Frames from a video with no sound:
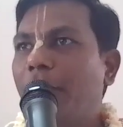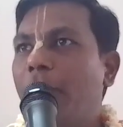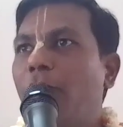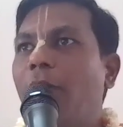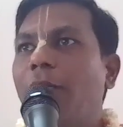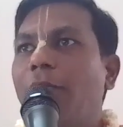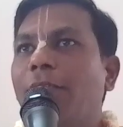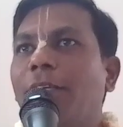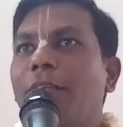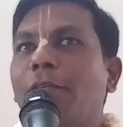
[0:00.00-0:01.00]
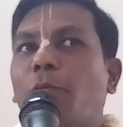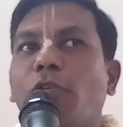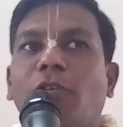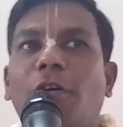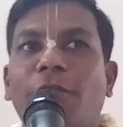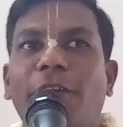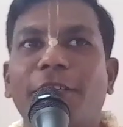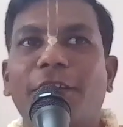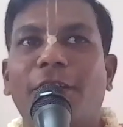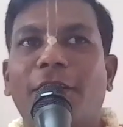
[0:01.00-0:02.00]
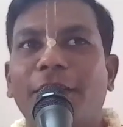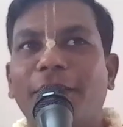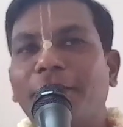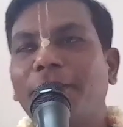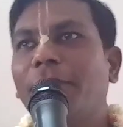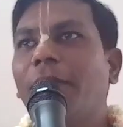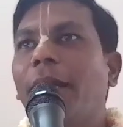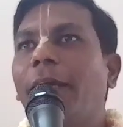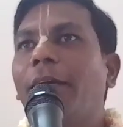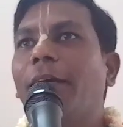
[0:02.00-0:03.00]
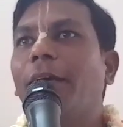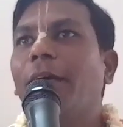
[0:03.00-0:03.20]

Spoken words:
That's what is the most confidential knowledge, right?